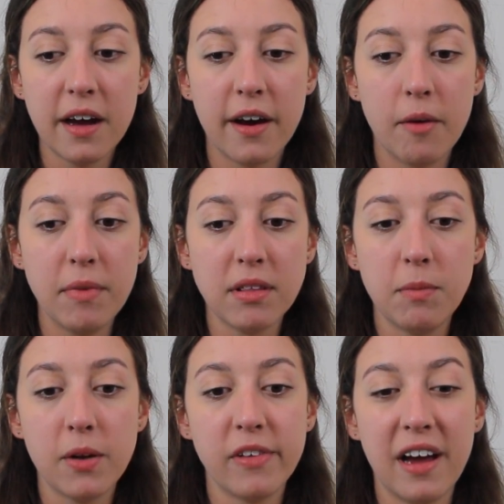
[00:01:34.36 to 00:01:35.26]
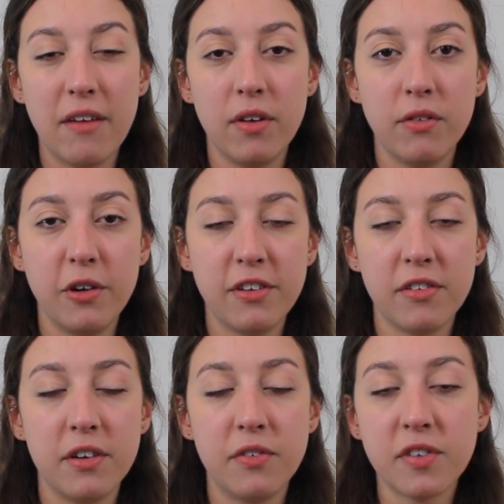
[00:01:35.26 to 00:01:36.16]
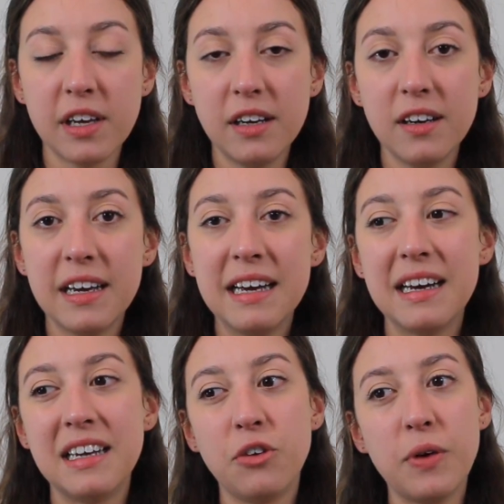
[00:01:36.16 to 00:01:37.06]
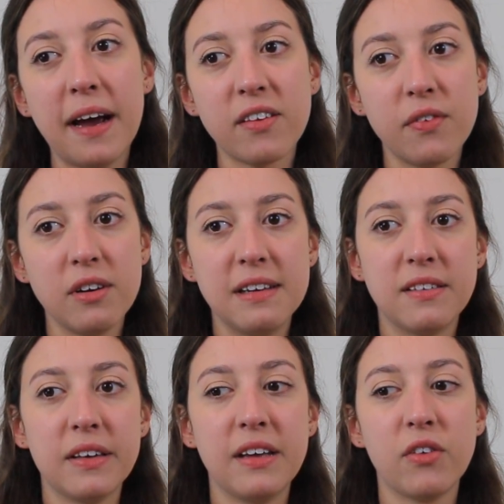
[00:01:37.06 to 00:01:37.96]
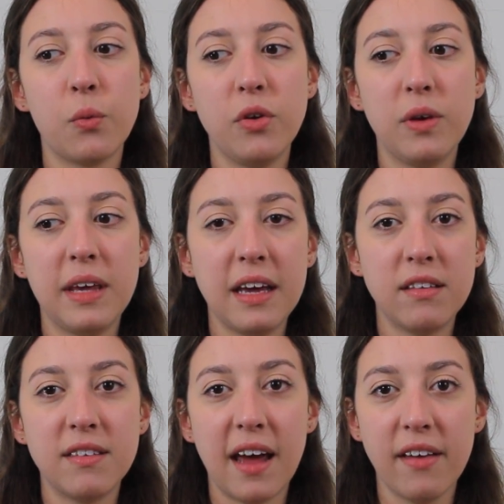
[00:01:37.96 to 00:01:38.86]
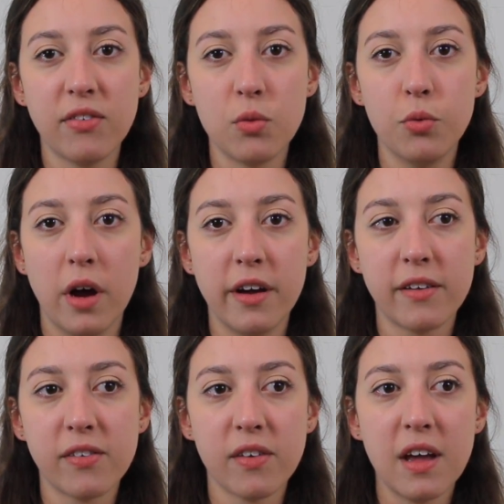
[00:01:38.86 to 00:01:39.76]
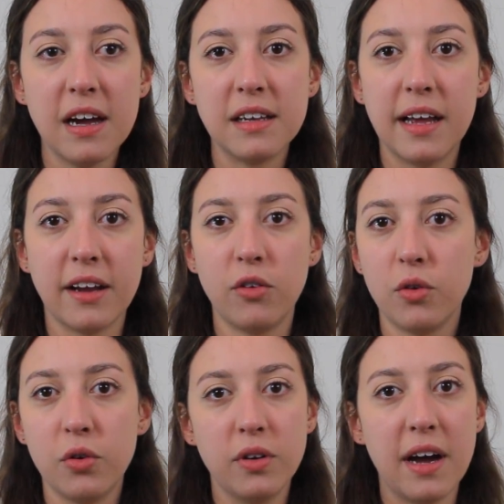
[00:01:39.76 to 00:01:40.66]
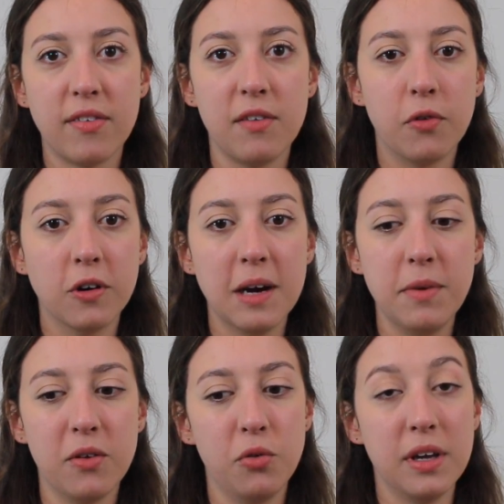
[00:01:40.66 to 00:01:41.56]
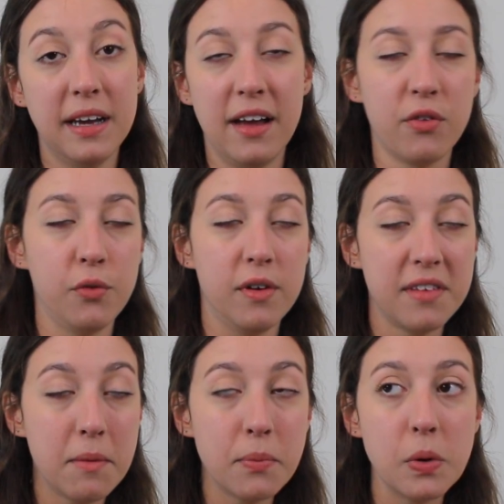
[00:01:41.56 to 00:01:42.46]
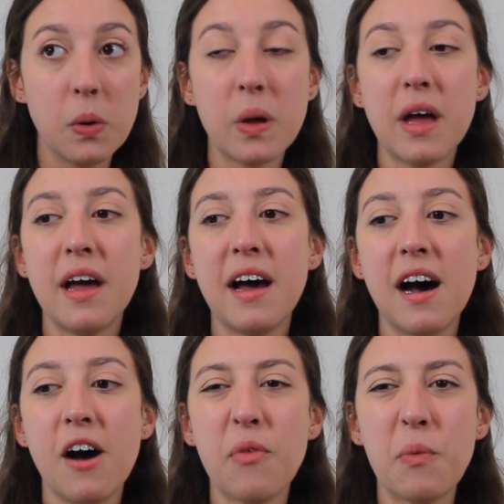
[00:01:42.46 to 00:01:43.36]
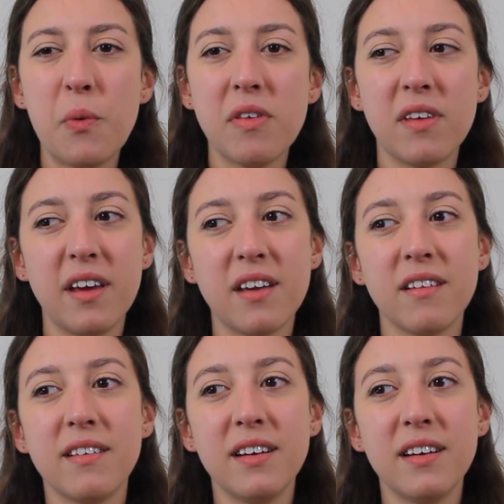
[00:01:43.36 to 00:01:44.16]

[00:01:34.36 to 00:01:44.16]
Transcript: mainly because I have a very sensitive skin and it reacts very easily. So when you can't test the products like you could at Sephora because you can ask for a sample, I'm always like,